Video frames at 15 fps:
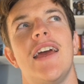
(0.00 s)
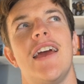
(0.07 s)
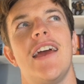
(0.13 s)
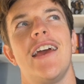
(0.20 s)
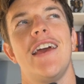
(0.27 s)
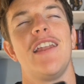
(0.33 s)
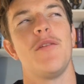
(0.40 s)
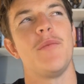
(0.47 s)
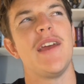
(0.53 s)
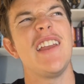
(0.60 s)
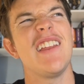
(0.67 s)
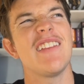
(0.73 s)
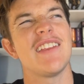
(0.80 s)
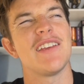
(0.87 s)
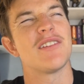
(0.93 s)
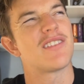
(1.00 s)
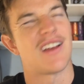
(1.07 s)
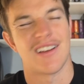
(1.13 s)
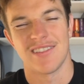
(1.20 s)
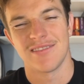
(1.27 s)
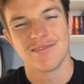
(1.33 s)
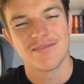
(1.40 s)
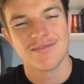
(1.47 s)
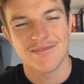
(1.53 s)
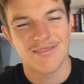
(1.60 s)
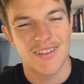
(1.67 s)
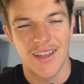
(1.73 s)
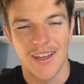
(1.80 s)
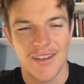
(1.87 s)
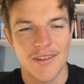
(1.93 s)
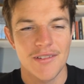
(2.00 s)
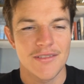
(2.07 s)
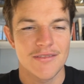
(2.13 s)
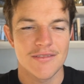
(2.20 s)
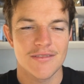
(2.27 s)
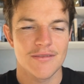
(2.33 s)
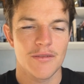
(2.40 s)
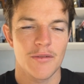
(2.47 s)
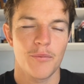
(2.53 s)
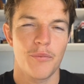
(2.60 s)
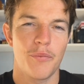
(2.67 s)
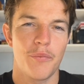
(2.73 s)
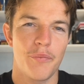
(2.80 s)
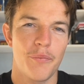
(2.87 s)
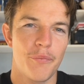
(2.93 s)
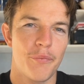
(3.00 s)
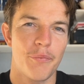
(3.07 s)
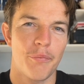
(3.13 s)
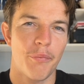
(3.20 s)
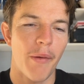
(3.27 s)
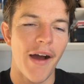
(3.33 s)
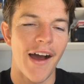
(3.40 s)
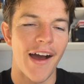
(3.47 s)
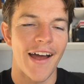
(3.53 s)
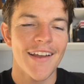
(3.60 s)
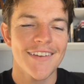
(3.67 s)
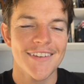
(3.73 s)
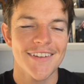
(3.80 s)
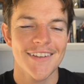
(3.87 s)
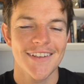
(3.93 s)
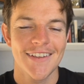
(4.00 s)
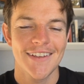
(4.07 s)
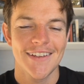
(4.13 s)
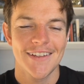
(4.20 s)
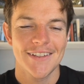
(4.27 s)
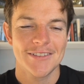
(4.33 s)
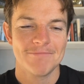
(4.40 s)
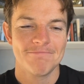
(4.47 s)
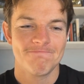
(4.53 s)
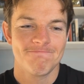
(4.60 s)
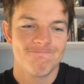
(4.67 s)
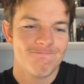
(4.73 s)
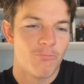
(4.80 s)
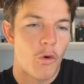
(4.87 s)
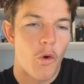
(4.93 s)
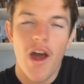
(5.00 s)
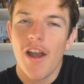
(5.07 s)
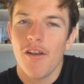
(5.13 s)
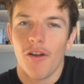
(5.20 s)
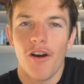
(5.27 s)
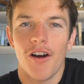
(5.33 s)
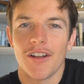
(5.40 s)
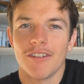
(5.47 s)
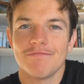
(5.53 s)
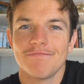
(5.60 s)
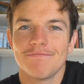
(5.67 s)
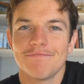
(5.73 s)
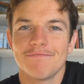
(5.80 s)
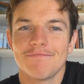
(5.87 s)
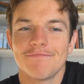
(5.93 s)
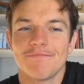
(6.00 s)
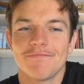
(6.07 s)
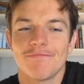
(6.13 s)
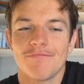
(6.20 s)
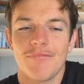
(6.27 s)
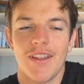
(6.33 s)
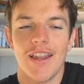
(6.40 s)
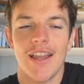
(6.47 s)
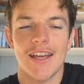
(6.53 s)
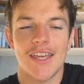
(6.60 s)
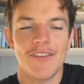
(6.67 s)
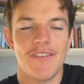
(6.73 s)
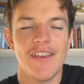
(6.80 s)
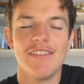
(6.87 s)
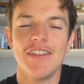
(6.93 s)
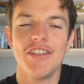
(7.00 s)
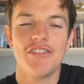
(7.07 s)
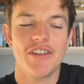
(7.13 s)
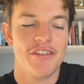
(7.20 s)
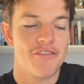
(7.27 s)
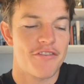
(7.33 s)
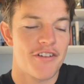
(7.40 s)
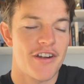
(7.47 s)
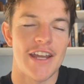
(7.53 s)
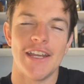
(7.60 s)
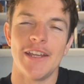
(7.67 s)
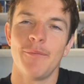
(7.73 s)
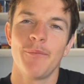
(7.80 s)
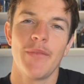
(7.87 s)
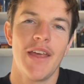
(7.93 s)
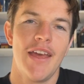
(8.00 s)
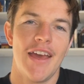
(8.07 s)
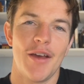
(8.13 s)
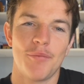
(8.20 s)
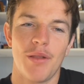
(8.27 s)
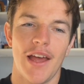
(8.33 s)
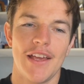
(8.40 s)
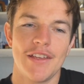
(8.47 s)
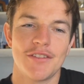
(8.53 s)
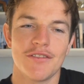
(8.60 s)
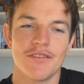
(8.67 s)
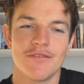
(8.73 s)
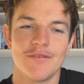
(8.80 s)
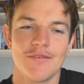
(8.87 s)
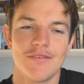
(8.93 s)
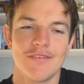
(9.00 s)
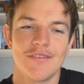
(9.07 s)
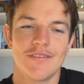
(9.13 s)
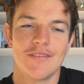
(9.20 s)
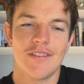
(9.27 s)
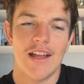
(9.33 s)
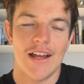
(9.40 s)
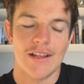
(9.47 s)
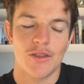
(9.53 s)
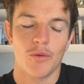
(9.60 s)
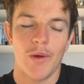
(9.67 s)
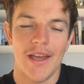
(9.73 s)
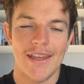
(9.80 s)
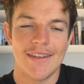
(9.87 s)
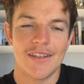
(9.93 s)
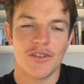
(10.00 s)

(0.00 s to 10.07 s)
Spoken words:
And immediately I was like, no. But why not? Like, if he's injury-free and plays like the way he did in